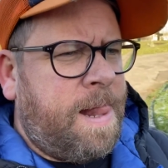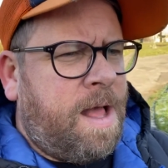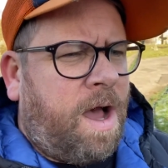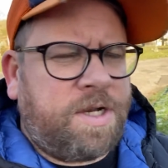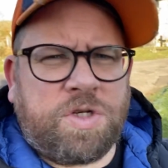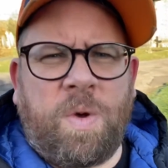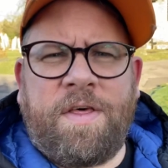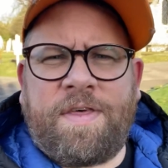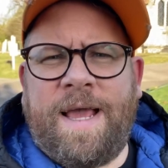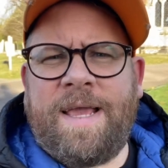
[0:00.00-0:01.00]
I just want to
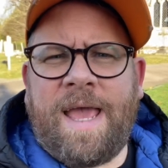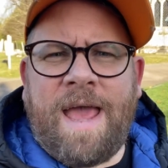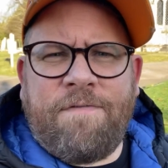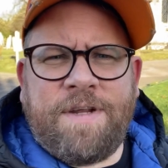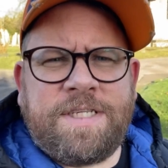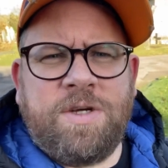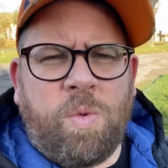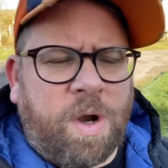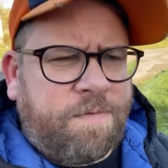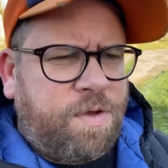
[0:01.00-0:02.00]
thank every single
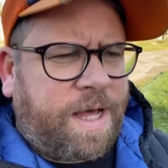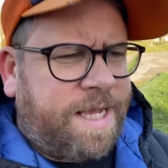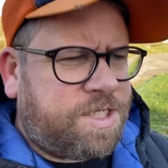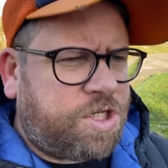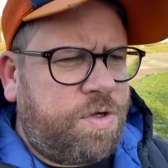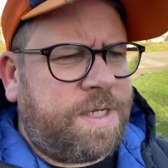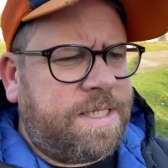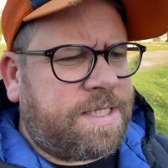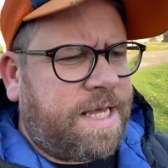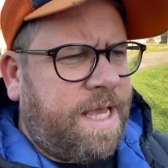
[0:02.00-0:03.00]
one of you that has tuned in
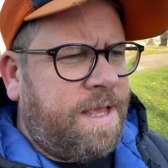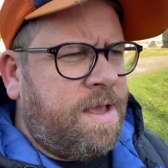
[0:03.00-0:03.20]
today,